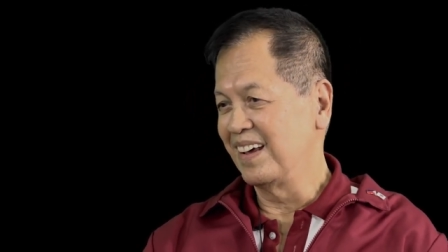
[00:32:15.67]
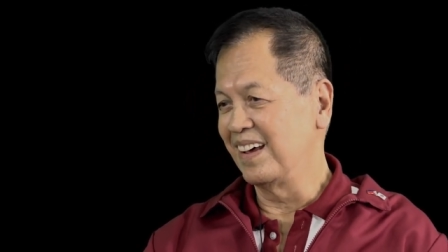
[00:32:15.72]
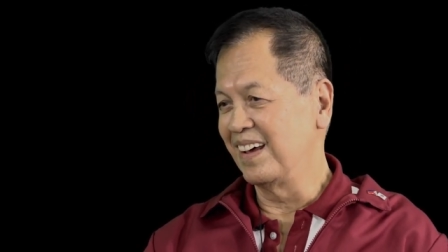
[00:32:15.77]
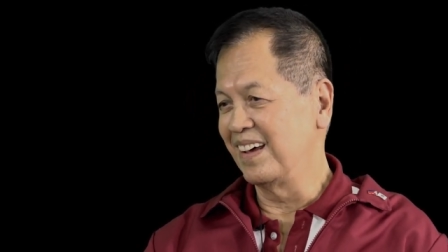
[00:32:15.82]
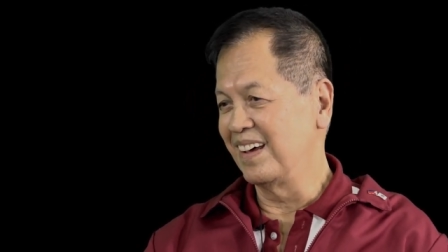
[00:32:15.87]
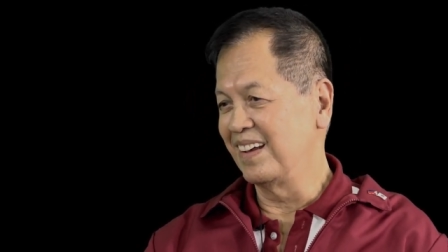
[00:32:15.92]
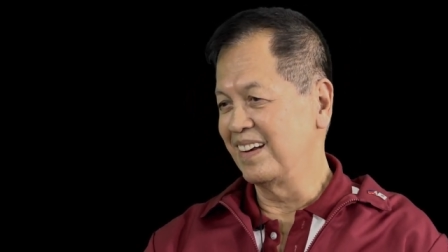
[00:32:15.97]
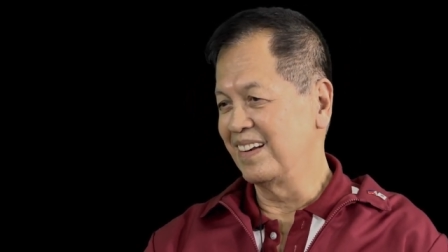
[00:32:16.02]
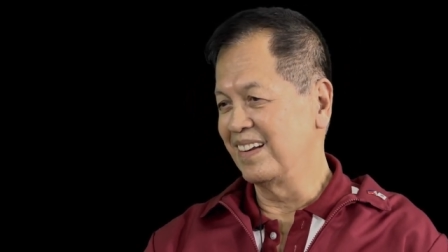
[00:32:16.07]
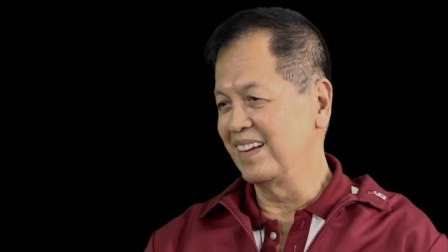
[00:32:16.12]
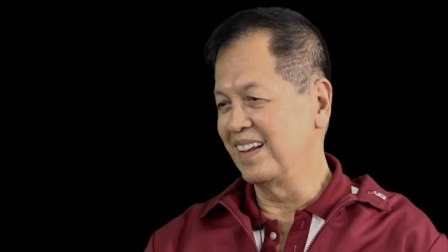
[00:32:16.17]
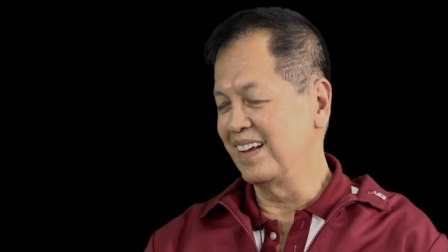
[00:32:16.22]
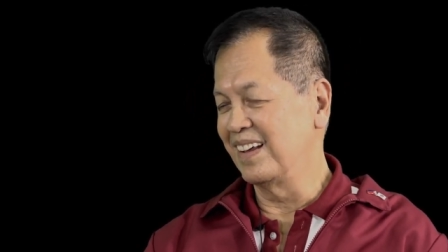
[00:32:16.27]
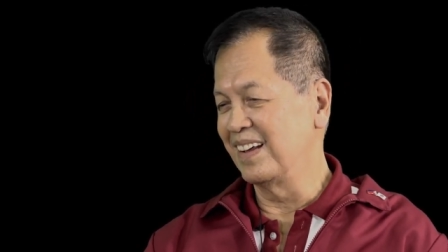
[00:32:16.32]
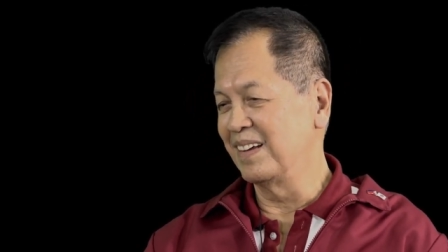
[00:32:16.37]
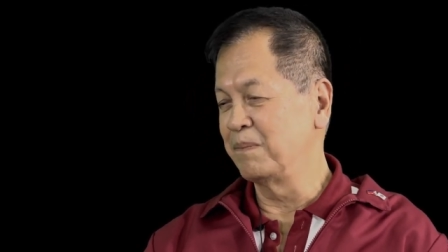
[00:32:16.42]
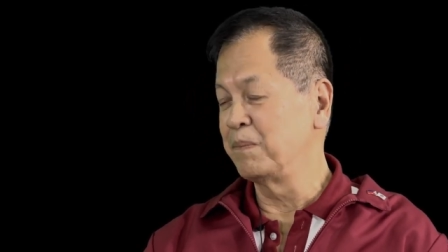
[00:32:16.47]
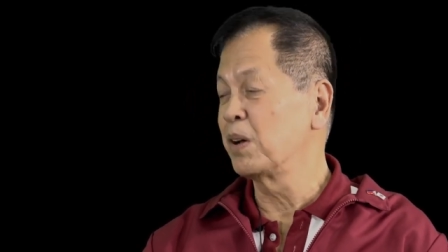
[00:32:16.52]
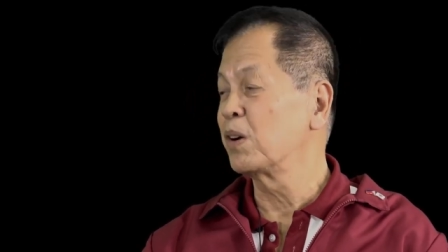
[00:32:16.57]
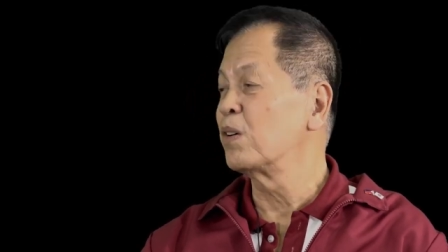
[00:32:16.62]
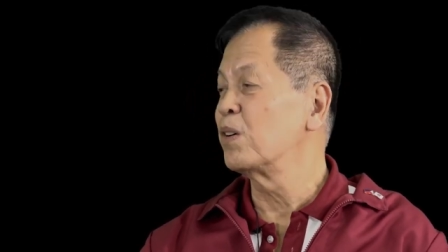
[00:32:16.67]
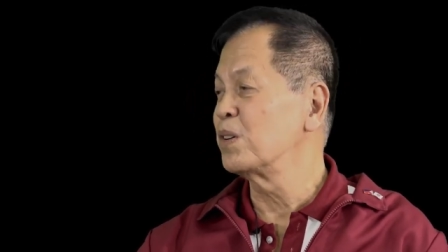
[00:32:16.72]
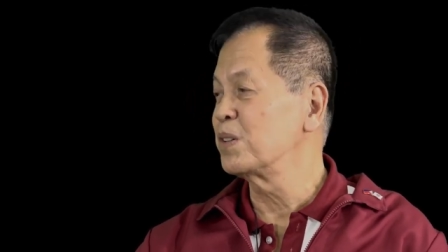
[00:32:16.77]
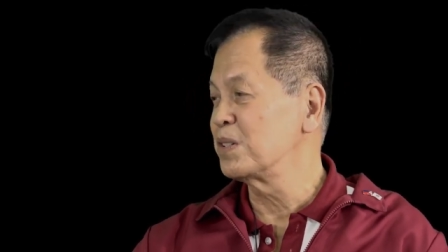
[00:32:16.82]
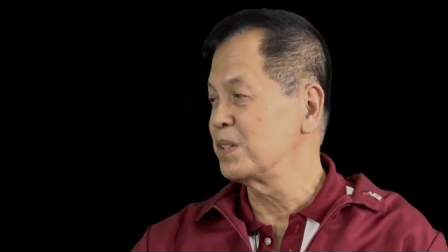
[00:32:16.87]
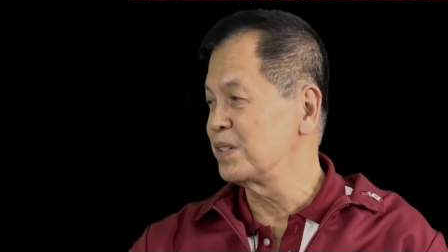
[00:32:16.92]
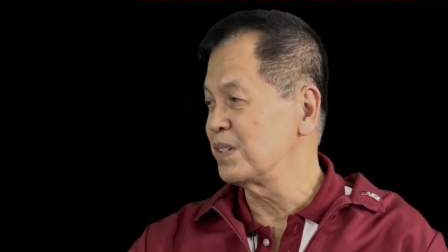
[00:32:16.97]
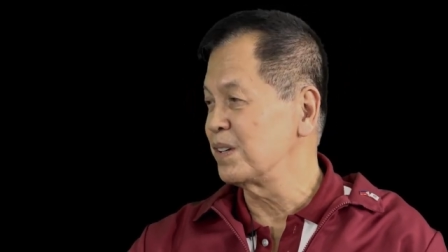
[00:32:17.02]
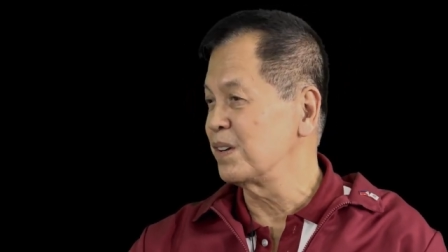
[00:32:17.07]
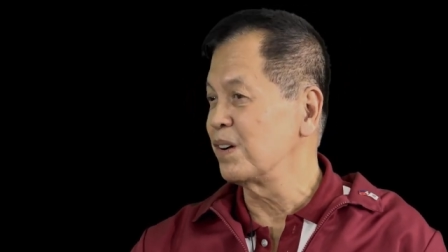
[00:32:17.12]
And
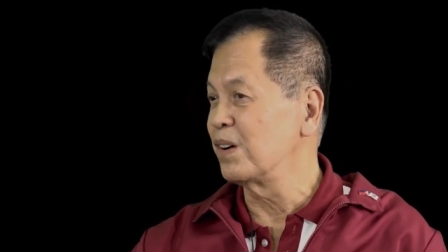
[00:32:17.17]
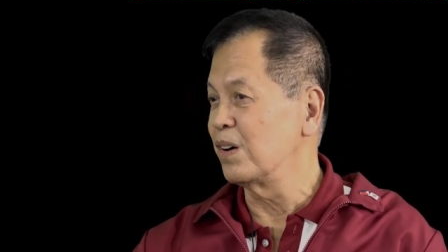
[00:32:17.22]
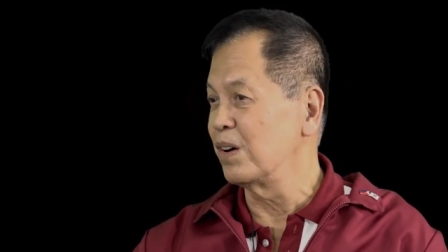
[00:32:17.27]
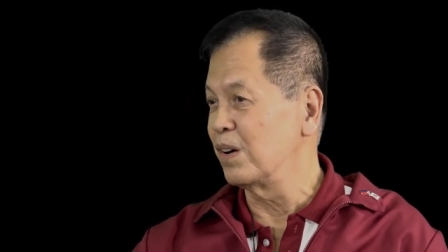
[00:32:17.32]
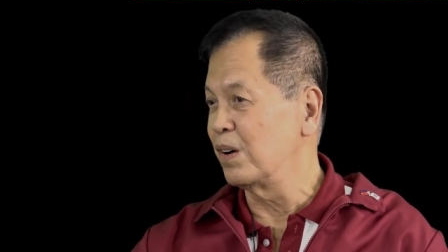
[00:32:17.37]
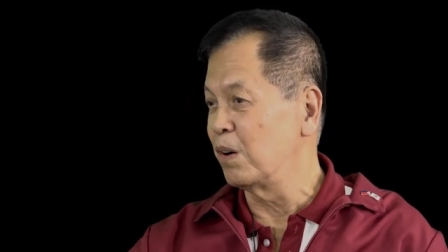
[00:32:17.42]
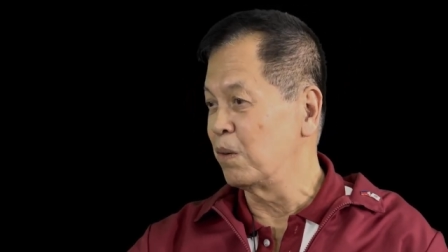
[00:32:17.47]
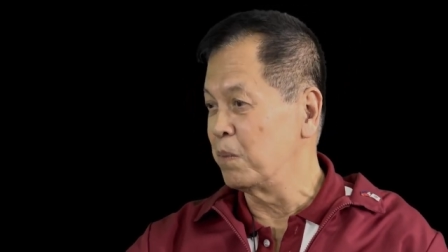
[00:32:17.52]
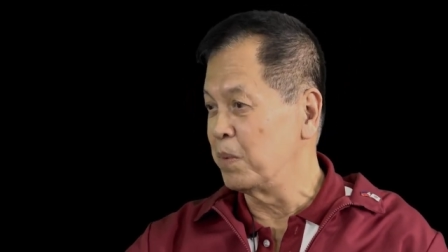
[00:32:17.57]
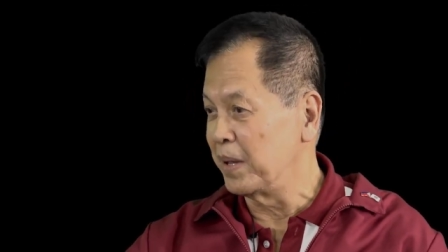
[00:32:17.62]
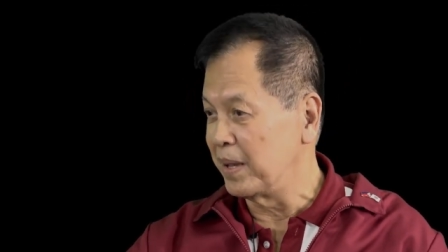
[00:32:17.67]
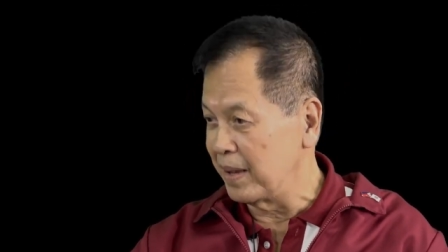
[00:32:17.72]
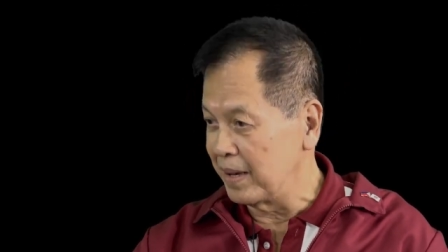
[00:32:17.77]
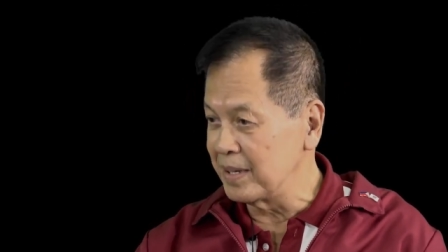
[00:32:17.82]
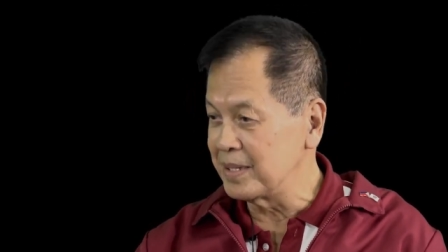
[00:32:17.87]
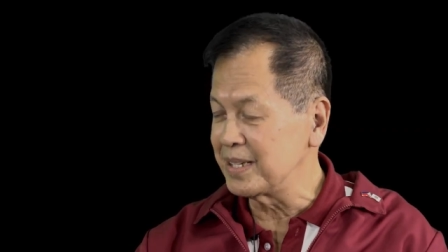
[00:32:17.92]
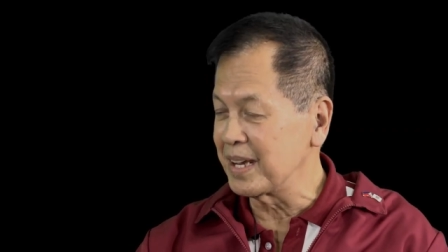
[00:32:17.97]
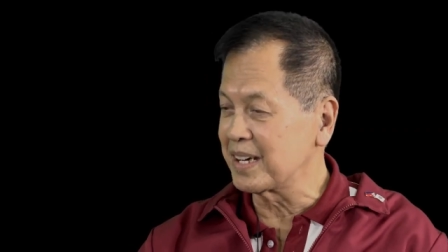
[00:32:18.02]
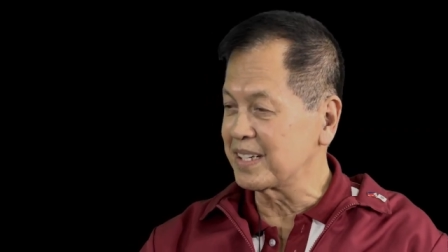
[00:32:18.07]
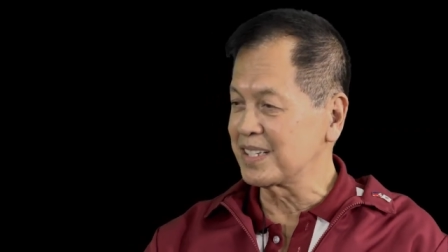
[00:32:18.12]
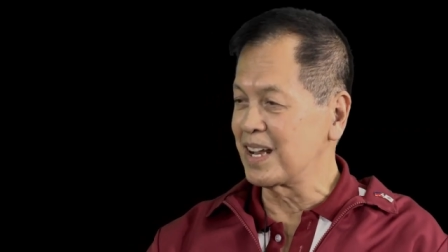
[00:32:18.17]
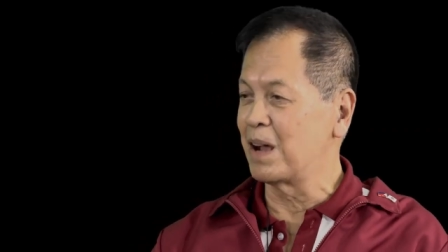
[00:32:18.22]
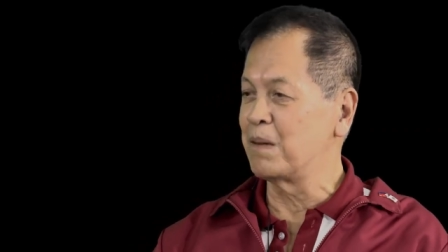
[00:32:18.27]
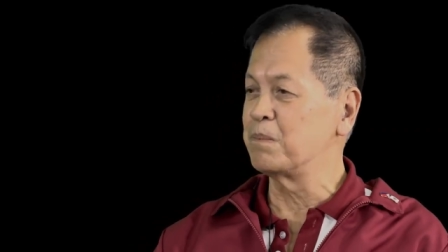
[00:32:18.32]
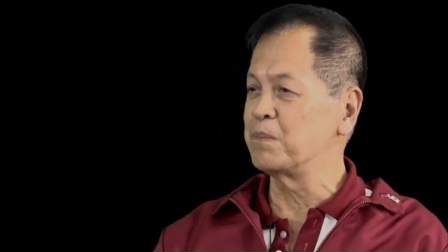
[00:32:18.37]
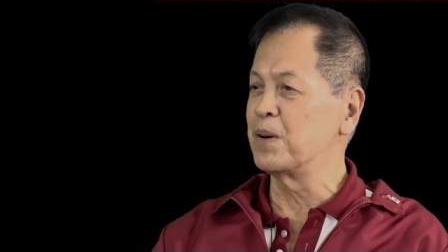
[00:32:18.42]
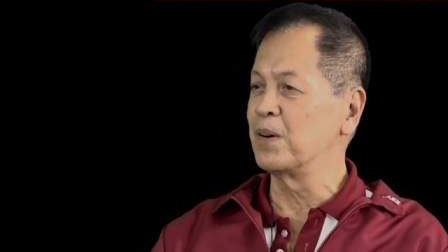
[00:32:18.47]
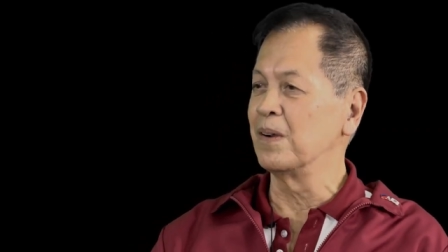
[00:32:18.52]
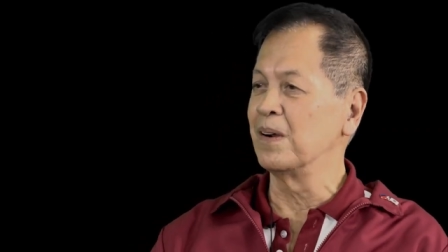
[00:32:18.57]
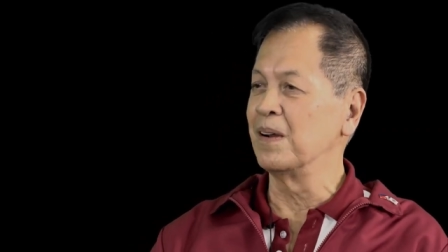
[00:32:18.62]
because of his
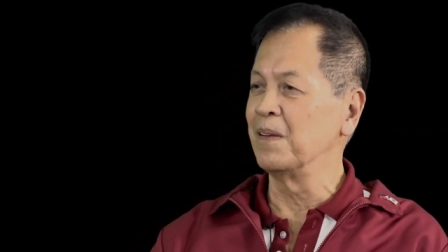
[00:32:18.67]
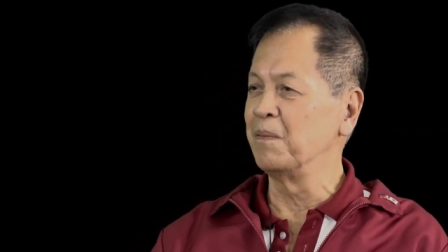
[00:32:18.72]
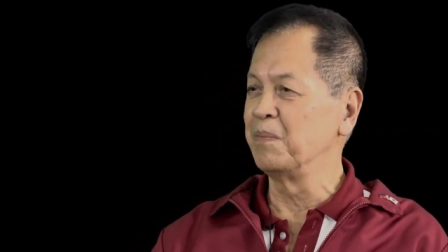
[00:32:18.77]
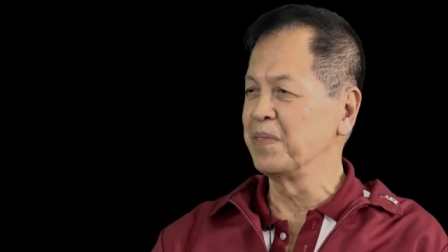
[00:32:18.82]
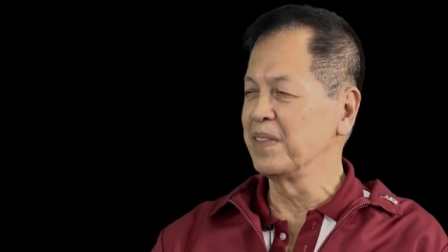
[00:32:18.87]
example,